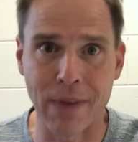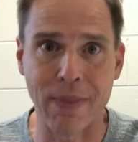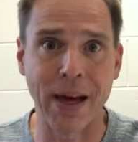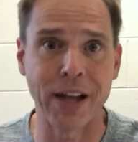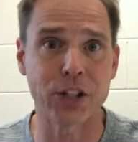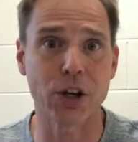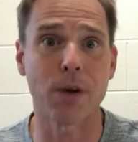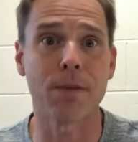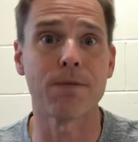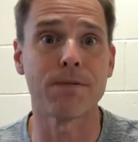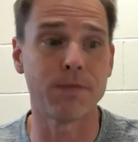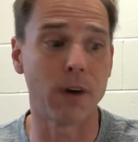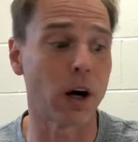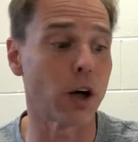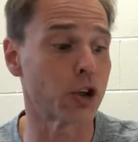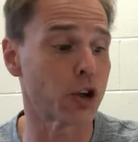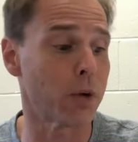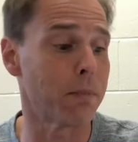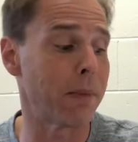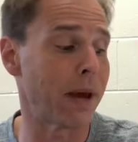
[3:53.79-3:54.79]
That's our
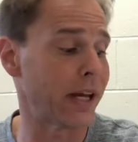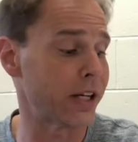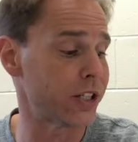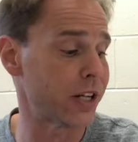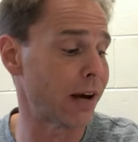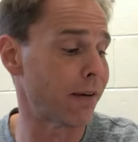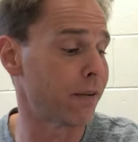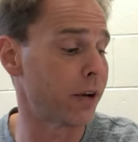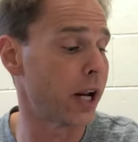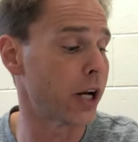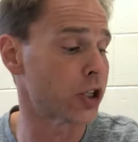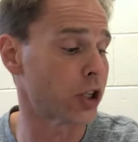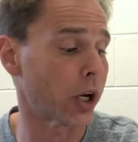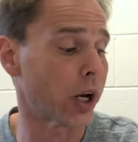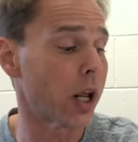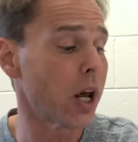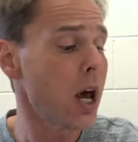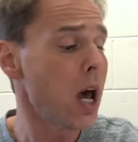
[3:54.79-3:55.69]
function-based definition.